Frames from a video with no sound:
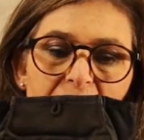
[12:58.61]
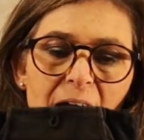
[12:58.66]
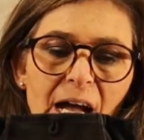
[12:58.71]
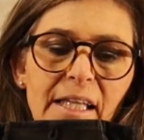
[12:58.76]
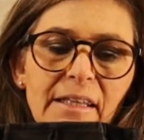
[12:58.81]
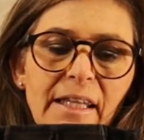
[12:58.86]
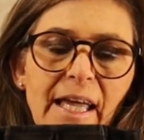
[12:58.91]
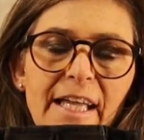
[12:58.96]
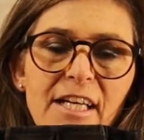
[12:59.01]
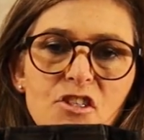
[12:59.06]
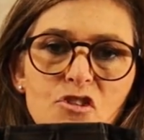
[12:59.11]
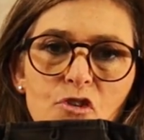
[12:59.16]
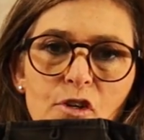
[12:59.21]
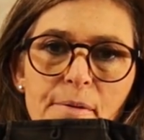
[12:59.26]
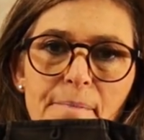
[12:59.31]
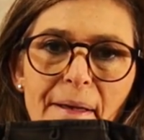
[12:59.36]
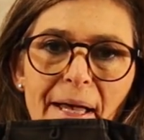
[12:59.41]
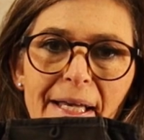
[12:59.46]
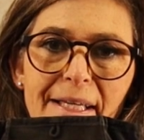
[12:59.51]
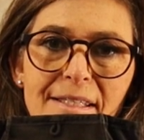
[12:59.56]
like
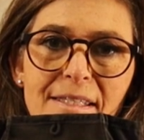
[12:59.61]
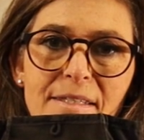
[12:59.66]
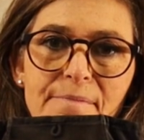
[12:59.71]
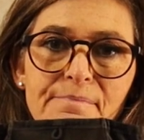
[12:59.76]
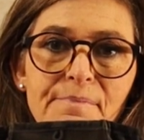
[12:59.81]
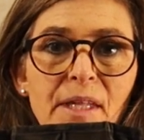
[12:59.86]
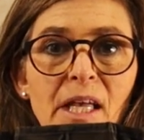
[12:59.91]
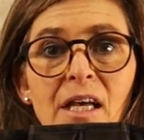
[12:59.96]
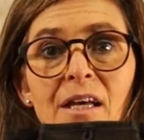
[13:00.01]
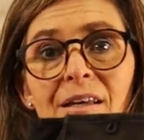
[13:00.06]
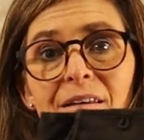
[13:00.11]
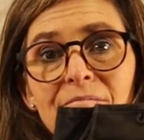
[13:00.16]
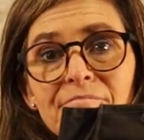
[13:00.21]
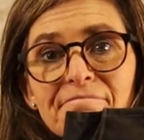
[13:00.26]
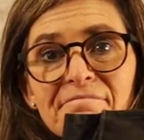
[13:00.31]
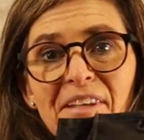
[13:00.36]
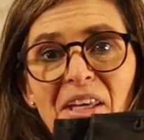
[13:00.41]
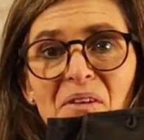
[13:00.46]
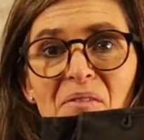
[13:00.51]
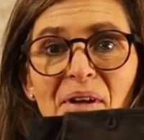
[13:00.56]
treat bags.
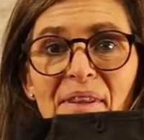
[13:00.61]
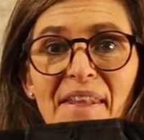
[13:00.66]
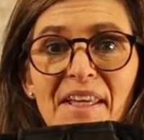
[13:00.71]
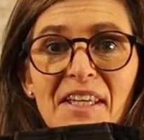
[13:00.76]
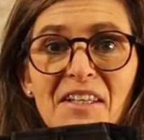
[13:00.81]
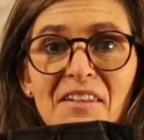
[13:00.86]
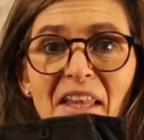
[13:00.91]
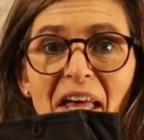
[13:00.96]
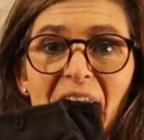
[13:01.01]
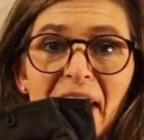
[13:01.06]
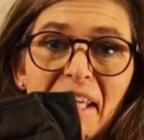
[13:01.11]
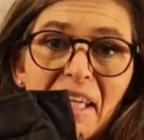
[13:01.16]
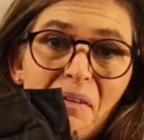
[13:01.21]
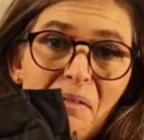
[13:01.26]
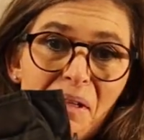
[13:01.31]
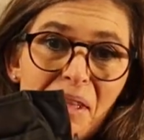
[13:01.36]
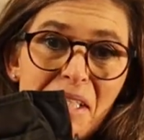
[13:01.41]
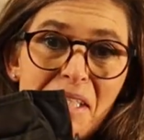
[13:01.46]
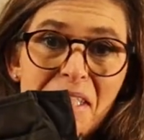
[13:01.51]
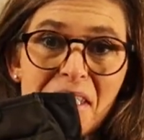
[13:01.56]
Get one that you like, get
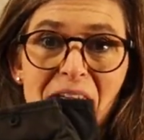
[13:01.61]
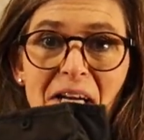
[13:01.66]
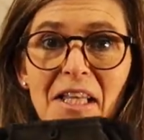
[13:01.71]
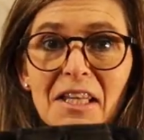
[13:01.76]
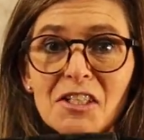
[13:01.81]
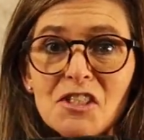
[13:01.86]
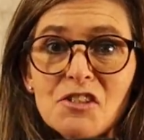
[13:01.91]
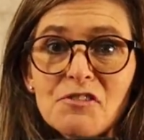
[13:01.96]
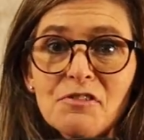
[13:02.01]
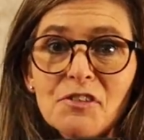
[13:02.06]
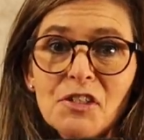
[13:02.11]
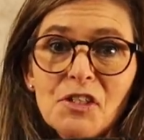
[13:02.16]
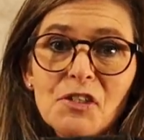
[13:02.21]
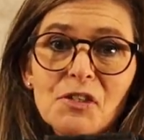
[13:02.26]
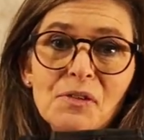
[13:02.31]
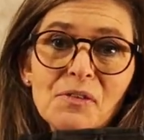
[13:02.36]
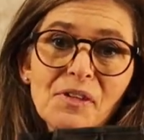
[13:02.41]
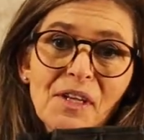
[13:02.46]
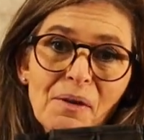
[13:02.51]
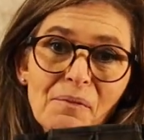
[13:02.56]
one that's stylish for
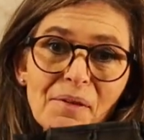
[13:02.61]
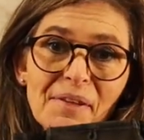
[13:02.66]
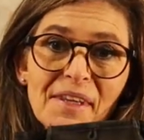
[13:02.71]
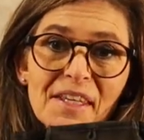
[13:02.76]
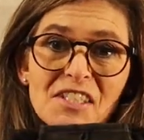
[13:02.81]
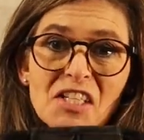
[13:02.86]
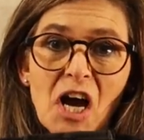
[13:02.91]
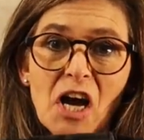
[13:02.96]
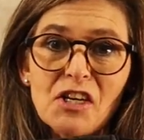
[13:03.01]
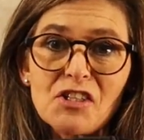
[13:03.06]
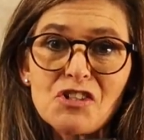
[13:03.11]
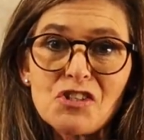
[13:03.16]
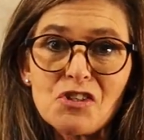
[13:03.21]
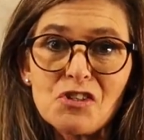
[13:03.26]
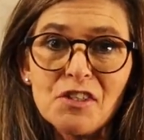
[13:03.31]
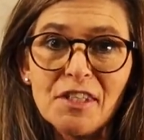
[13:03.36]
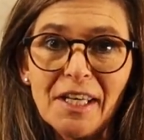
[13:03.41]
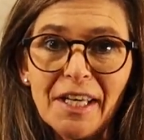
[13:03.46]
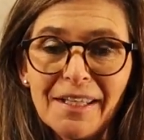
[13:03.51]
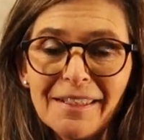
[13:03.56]
you, get one that talks
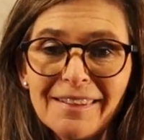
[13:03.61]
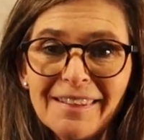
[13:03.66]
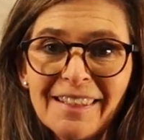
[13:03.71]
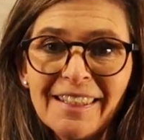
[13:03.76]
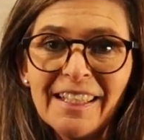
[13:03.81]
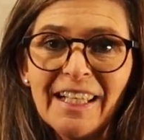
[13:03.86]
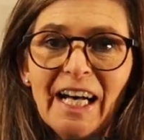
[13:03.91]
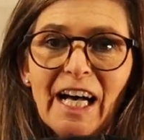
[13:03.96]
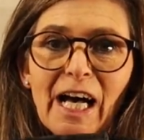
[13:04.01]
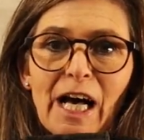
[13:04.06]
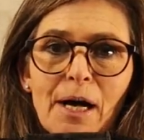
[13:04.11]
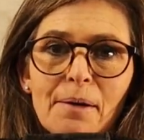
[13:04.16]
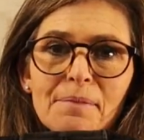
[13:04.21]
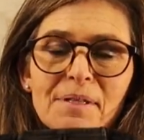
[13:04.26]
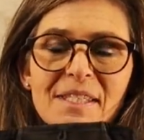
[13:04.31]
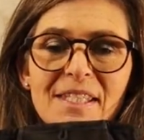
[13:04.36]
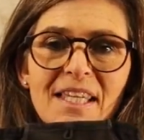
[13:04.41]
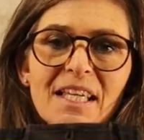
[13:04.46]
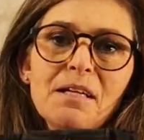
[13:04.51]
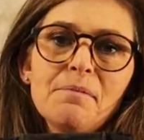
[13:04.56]
to you. It's